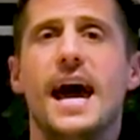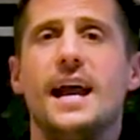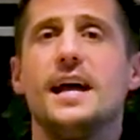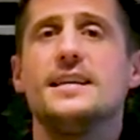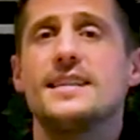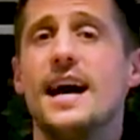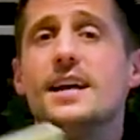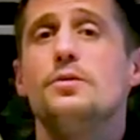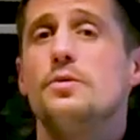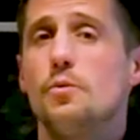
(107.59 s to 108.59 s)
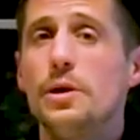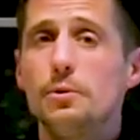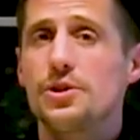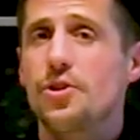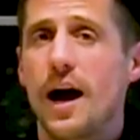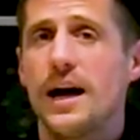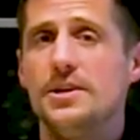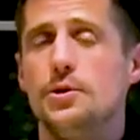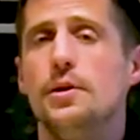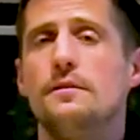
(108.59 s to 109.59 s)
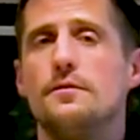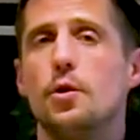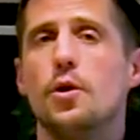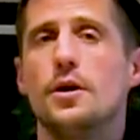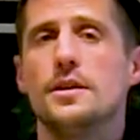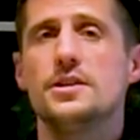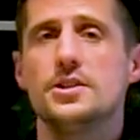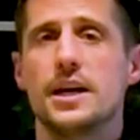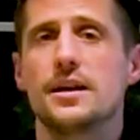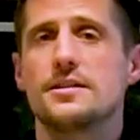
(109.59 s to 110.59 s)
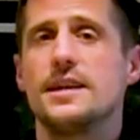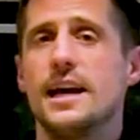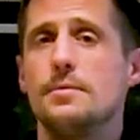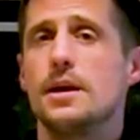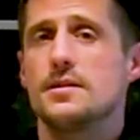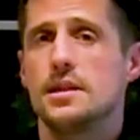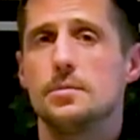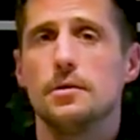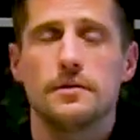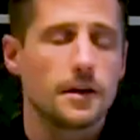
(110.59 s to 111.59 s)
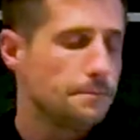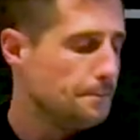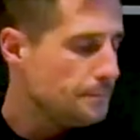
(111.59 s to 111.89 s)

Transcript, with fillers: and I decided we would try and do it for this year's teddy bear sleepover.